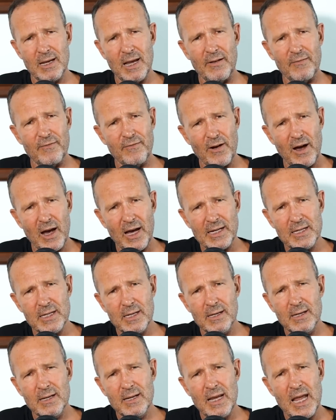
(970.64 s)
and fight
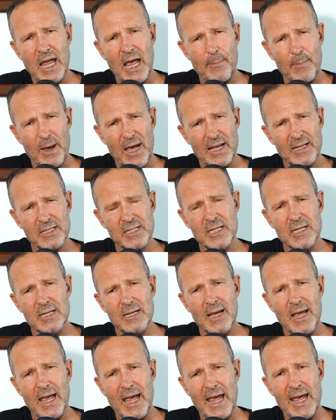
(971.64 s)
Hamas
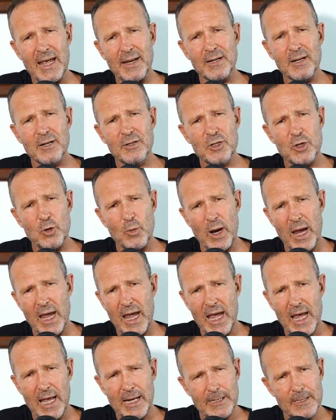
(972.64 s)
hand to
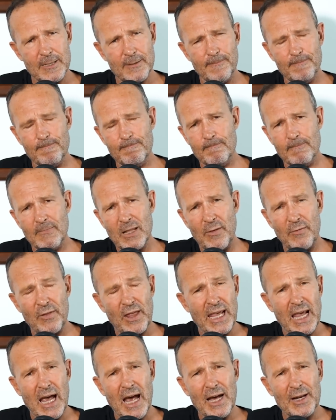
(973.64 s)
hand.
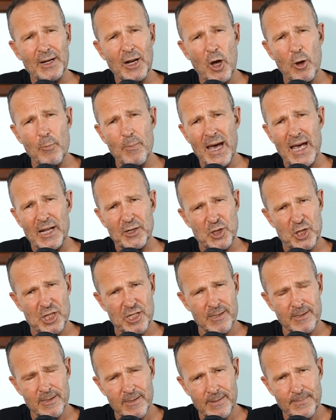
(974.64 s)
They are no match.
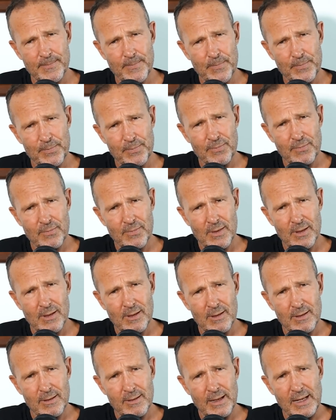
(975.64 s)

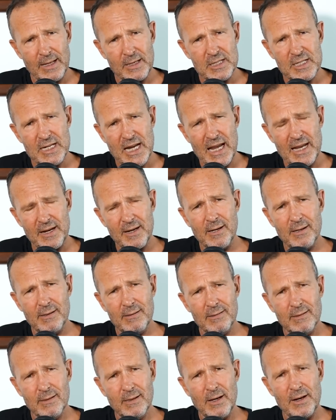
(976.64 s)
Instead,
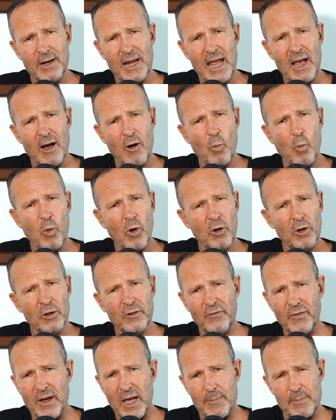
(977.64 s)
now world
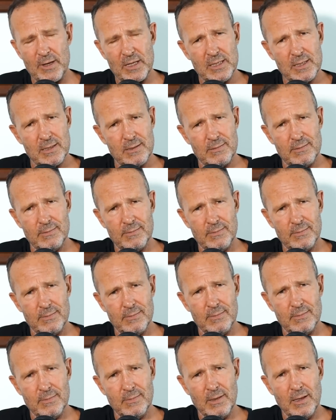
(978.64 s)
famous
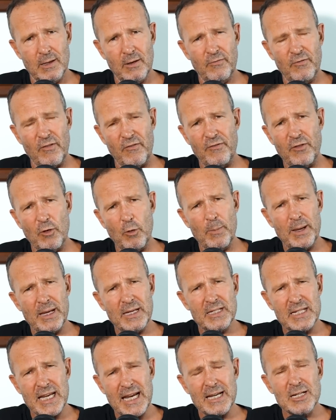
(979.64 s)
for filming
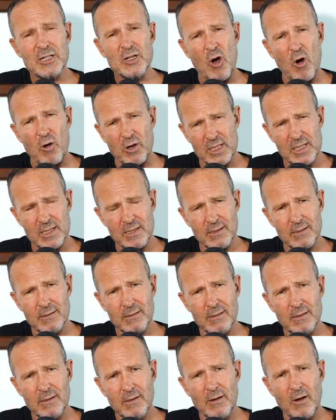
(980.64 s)
TikToks
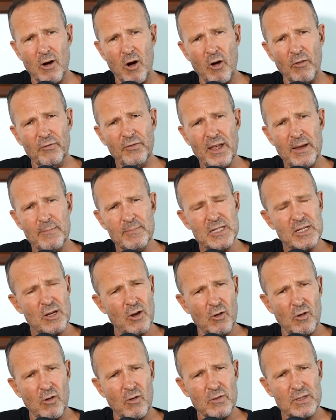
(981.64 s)
of
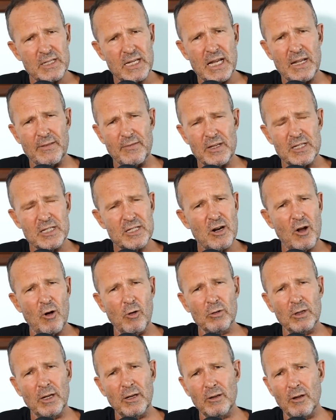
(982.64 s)
themselves in the
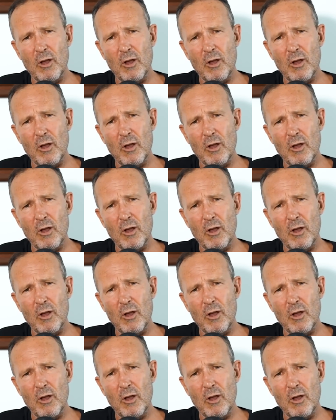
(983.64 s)
stolen